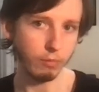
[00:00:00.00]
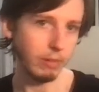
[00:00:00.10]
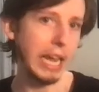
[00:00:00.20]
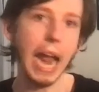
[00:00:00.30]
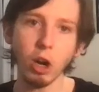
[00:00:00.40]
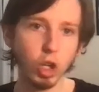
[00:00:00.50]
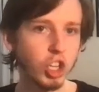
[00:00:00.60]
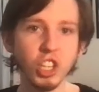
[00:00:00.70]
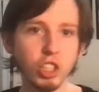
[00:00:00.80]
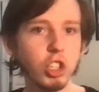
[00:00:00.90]
like air
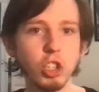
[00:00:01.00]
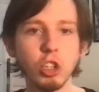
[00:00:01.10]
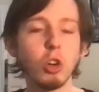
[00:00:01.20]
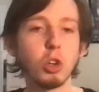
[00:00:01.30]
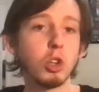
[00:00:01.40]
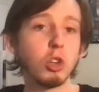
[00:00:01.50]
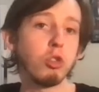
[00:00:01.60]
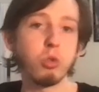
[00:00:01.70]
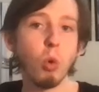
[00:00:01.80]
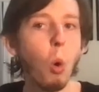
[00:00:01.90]
conditioner or
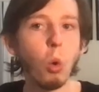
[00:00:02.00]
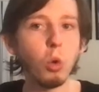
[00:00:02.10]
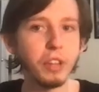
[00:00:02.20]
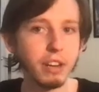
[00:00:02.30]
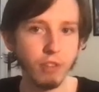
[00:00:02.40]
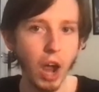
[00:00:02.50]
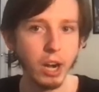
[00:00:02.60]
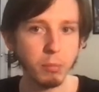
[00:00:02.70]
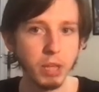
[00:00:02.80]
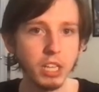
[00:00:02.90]
controlled
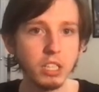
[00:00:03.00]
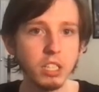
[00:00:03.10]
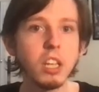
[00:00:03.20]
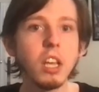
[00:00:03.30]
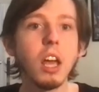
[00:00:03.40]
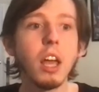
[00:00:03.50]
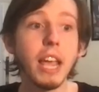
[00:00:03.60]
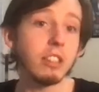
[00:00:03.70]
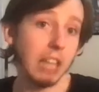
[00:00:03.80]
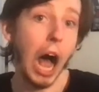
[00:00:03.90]
environment, it's